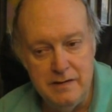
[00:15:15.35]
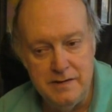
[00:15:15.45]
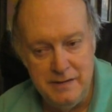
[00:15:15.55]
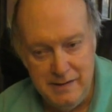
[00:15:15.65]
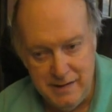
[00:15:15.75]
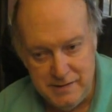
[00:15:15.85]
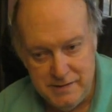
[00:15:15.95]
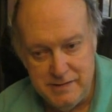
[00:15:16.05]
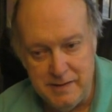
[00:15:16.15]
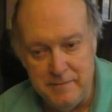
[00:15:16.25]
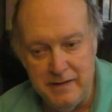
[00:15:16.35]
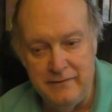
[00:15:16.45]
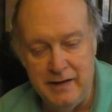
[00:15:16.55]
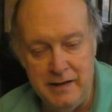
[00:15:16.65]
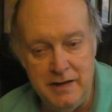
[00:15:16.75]
Yes, something
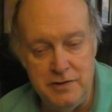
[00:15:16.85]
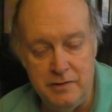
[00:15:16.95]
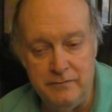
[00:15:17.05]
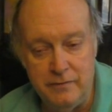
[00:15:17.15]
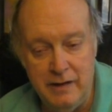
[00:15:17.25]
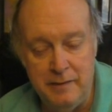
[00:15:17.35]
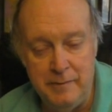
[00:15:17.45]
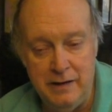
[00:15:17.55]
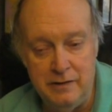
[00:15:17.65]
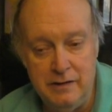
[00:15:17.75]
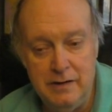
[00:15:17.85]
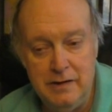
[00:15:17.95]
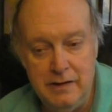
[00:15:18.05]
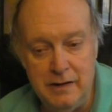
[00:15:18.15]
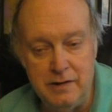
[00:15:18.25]
of that nature, and for that matter,
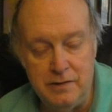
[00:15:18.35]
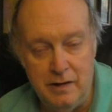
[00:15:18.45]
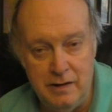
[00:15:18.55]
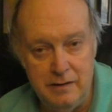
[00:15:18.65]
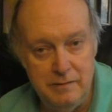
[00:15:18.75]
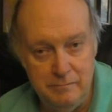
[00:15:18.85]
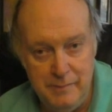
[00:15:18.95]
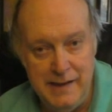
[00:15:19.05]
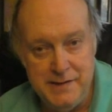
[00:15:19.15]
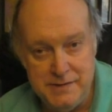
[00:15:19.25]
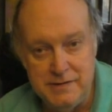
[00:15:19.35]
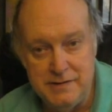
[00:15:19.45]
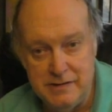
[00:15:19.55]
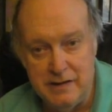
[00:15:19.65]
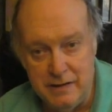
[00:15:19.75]
it could target
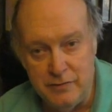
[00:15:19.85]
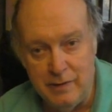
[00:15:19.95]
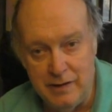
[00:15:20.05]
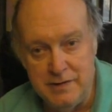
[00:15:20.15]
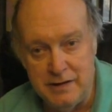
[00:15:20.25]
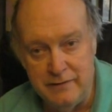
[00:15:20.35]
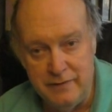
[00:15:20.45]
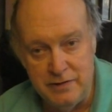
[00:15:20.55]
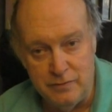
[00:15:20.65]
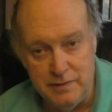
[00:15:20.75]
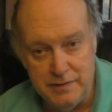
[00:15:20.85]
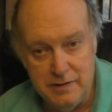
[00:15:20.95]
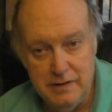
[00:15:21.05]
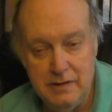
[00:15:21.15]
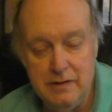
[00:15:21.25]
masses as well as individuals.
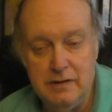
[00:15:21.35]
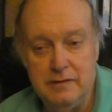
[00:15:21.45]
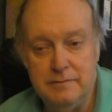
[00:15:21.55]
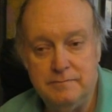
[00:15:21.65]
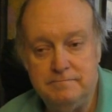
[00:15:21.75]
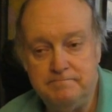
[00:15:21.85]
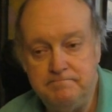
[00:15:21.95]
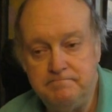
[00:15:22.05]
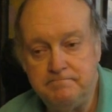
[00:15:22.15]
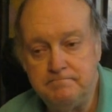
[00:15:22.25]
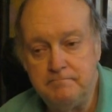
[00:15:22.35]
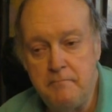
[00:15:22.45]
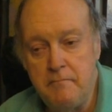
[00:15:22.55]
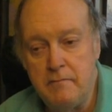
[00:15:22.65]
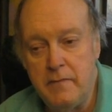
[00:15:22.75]
Yeah,
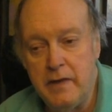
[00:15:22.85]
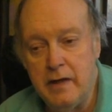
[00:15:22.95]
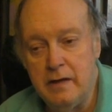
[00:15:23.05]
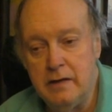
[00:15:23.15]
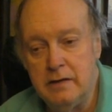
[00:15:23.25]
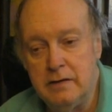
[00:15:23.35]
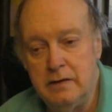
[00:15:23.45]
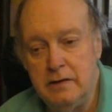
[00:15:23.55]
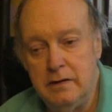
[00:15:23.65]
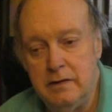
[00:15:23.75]
that's understood as well.